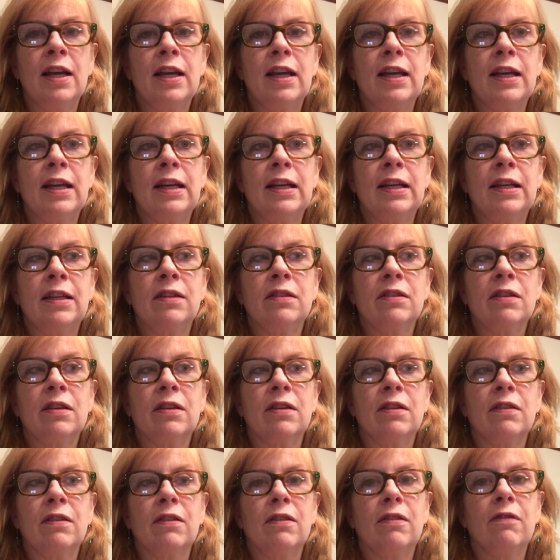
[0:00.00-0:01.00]
And
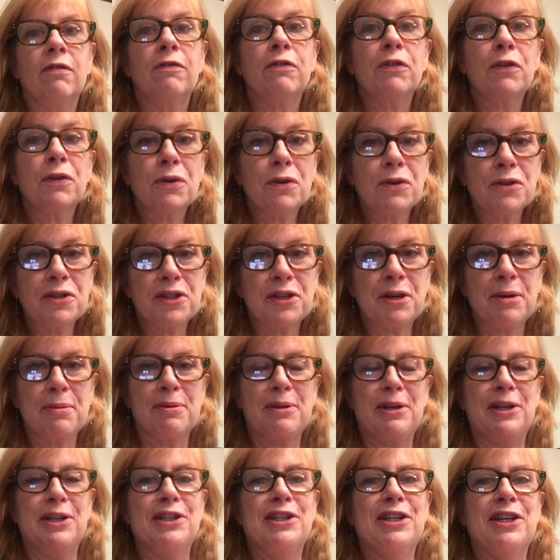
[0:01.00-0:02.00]
first, I'm
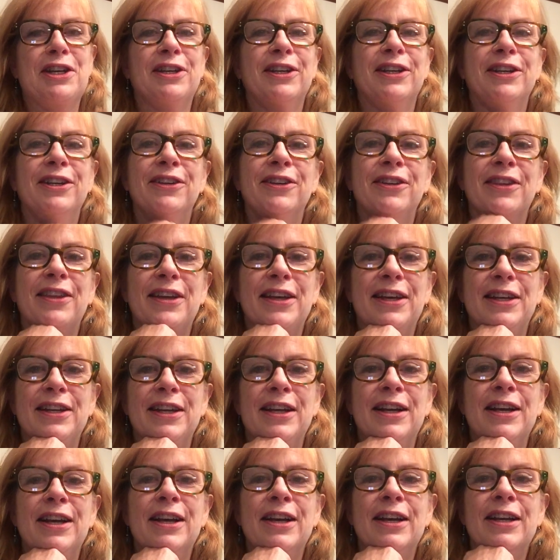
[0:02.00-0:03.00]
going to tell you that